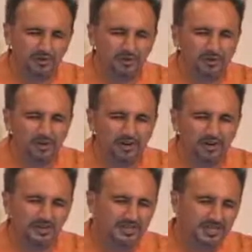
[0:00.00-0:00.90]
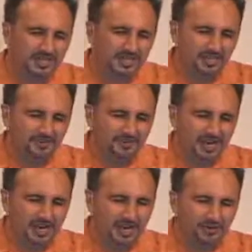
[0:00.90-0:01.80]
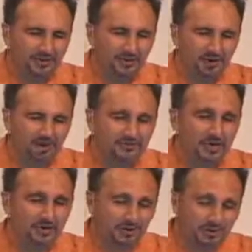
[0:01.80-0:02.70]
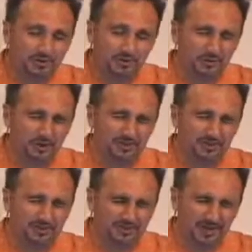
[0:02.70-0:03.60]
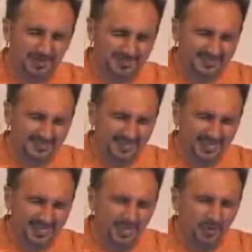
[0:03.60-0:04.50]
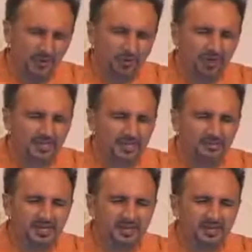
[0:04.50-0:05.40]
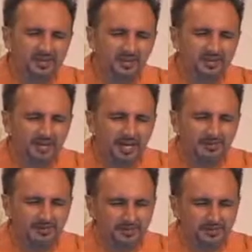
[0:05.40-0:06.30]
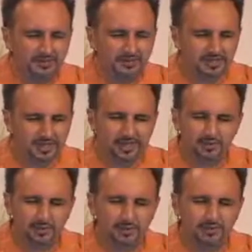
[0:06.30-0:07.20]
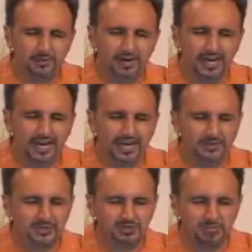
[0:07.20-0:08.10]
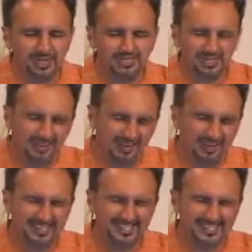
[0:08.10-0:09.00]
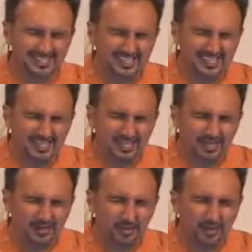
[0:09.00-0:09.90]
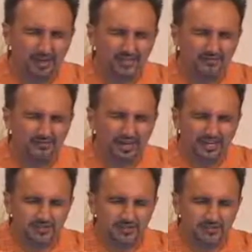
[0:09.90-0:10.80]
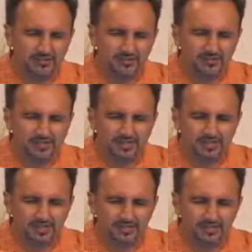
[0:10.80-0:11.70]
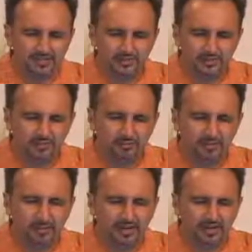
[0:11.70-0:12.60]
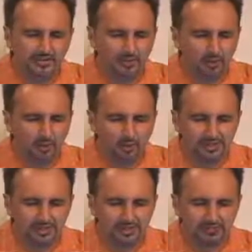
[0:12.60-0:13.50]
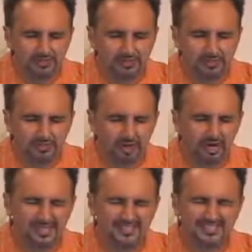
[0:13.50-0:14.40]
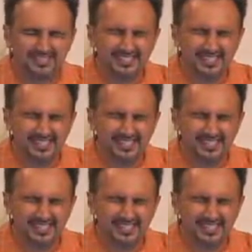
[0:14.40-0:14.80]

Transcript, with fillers: who you are, for how you are, for how good you are to us? We want to commit our time to you tonight, Lord. We want to ask your blessing on it. We want to invite you to be here to pour out your Holy Spirit upon us.